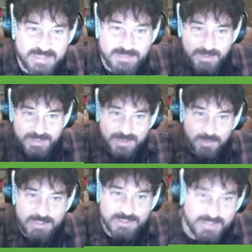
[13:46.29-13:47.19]
Thanks for that
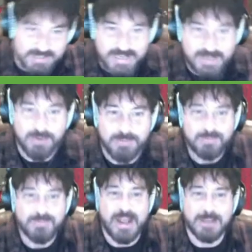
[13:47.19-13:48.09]
question, Daniel.
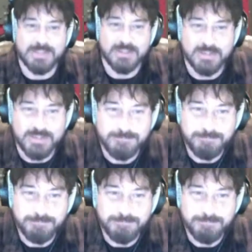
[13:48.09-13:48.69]
Absolutely.